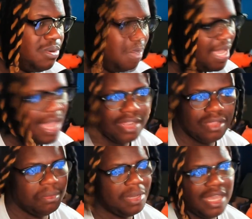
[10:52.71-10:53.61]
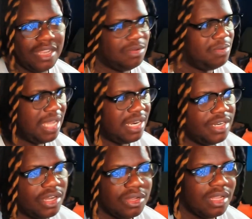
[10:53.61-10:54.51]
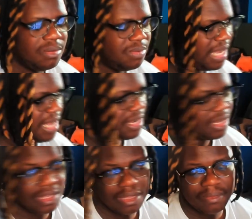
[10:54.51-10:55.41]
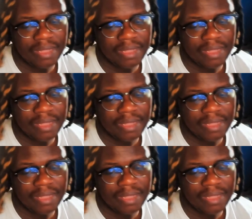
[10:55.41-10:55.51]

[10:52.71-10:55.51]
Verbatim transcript: We gotta we gotta we gotta knuckle up. We gotta knuckle up.